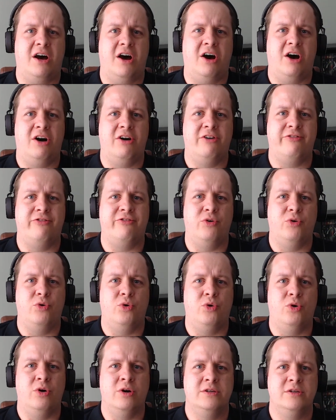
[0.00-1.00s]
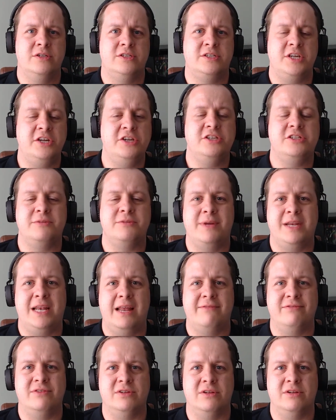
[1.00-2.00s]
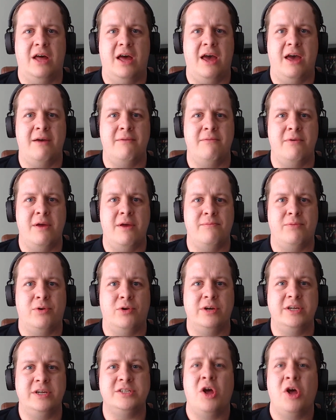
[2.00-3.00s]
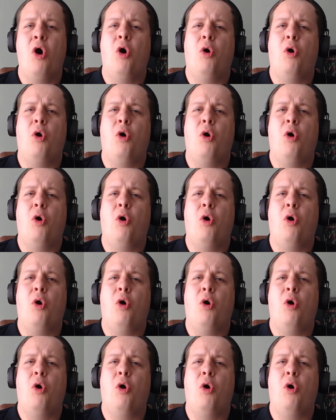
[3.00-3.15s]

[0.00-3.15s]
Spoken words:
are for senior to mid-level employees.